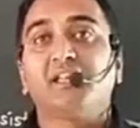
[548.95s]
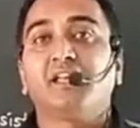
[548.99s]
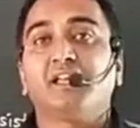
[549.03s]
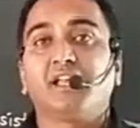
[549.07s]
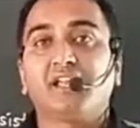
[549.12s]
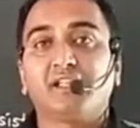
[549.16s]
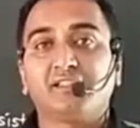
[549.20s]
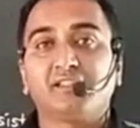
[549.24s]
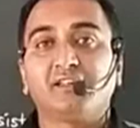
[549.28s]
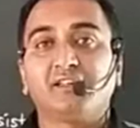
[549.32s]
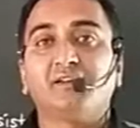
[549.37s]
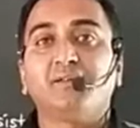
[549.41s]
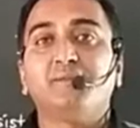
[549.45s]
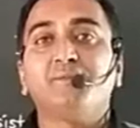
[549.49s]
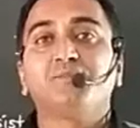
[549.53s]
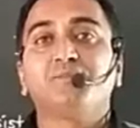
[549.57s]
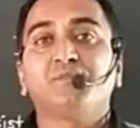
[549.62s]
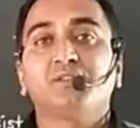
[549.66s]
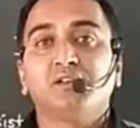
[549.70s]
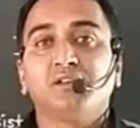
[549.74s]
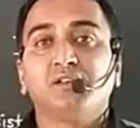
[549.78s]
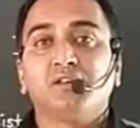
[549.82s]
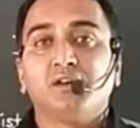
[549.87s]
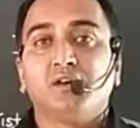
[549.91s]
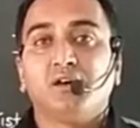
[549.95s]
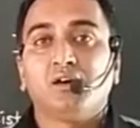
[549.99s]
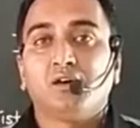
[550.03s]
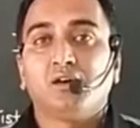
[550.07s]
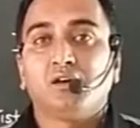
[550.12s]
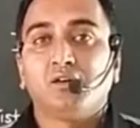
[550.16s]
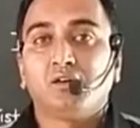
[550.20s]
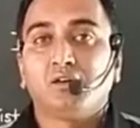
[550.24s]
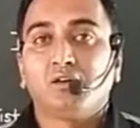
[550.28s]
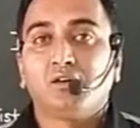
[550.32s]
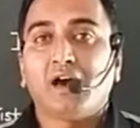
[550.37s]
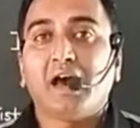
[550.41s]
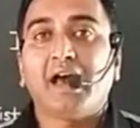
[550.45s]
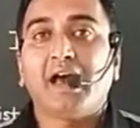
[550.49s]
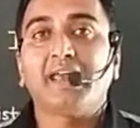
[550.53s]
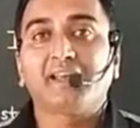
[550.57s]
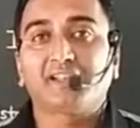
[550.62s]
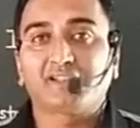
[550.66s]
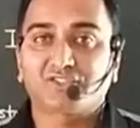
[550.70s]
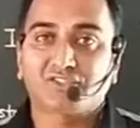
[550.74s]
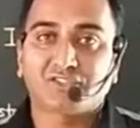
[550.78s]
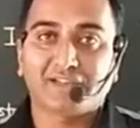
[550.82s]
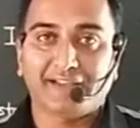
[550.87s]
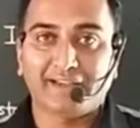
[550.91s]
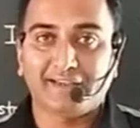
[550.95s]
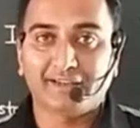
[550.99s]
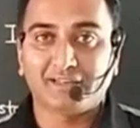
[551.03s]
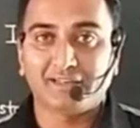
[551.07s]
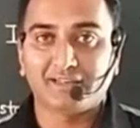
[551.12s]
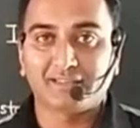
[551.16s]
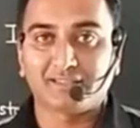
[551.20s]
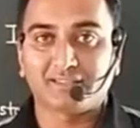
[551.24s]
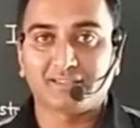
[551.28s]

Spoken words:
in the higher standards.